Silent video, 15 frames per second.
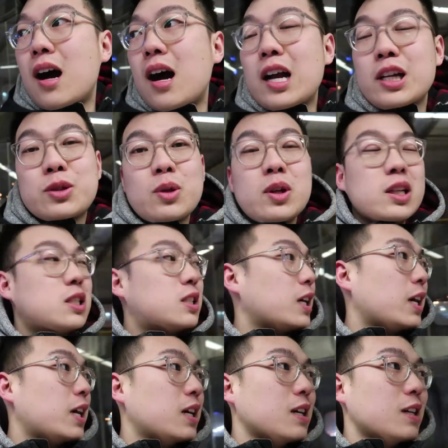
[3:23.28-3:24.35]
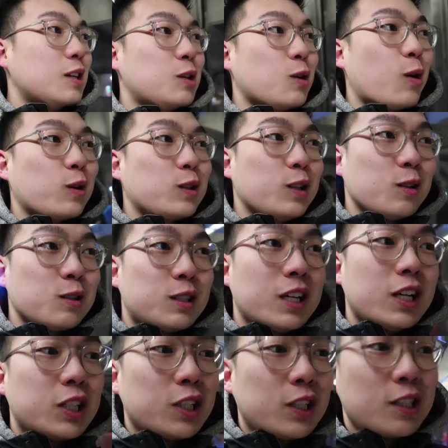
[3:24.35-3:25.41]
I just want to say Yorkdale
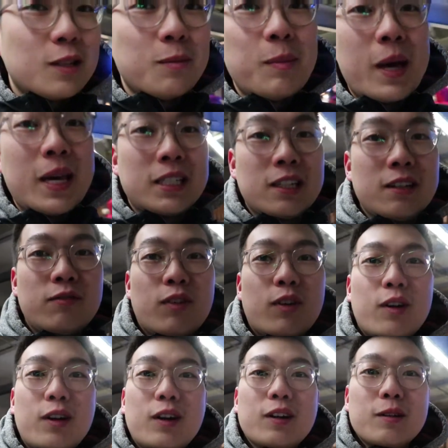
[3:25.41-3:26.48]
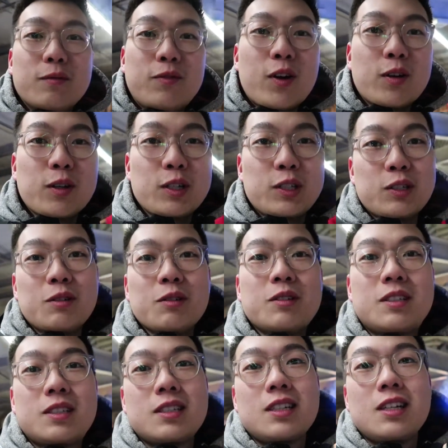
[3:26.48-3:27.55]
Station is amazing for photo
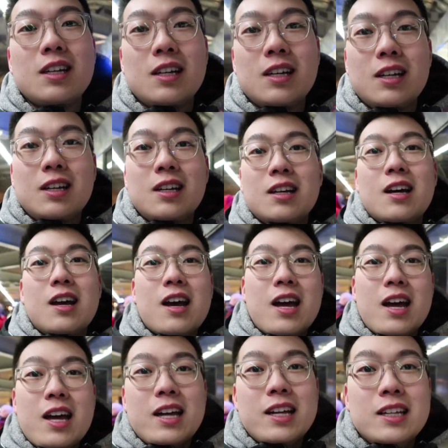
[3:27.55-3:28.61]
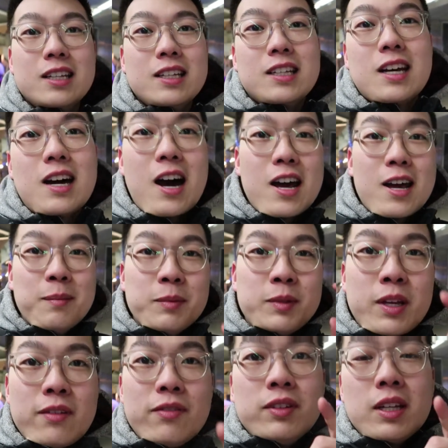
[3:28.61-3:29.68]
shoots and I am
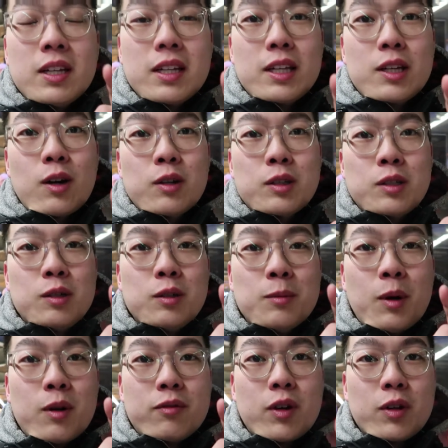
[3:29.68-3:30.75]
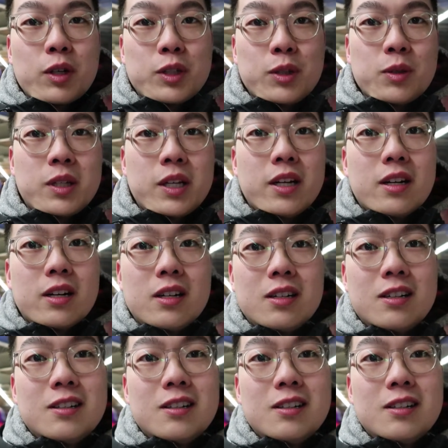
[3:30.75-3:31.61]
definitely going to do more photo shoots here